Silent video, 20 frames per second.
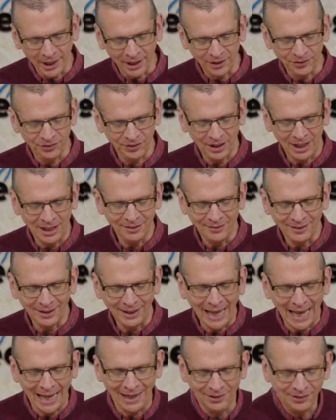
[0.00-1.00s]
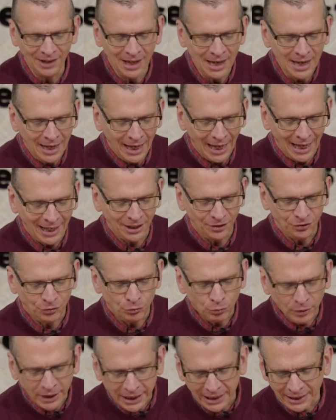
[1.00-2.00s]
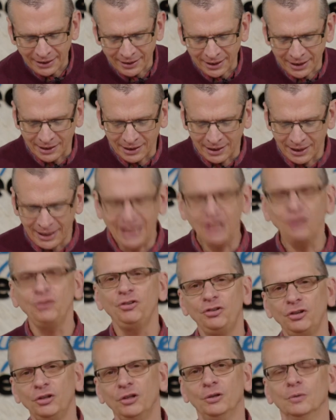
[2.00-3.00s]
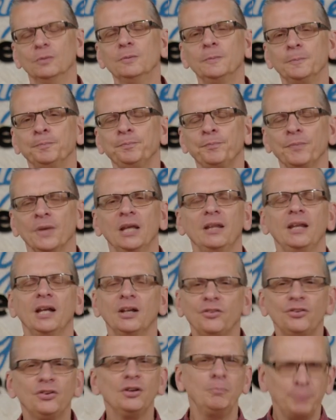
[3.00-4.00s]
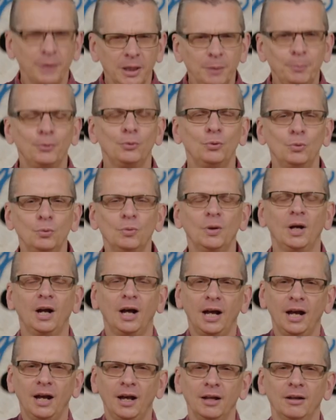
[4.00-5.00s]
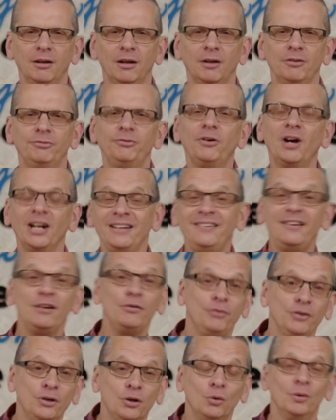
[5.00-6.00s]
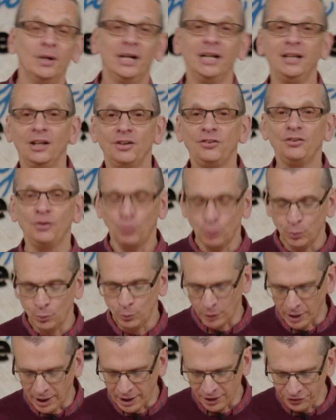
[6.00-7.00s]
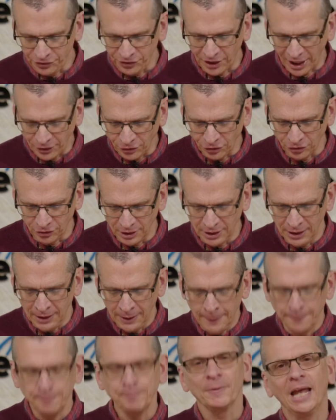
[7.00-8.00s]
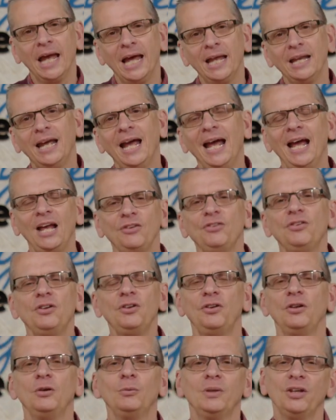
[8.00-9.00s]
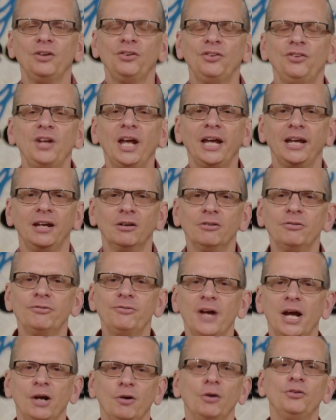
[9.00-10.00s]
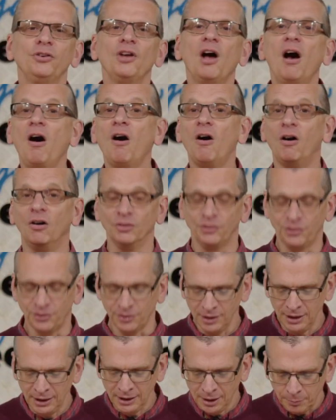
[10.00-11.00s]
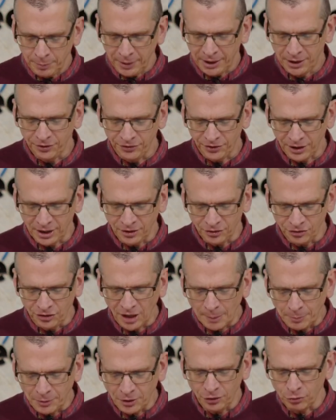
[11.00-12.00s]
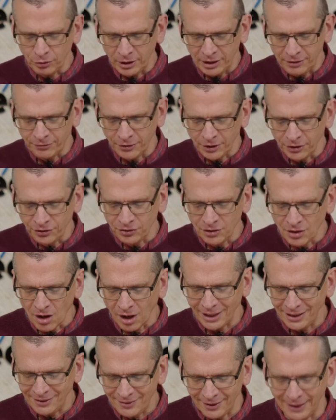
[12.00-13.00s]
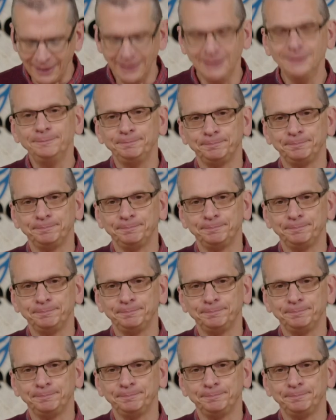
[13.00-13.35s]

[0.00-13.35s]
us into land. And it's really the issue that some people find difficult in this whole section. And it has to do with the state of Pharaoh's heart. Because in chapter 3, verse 19,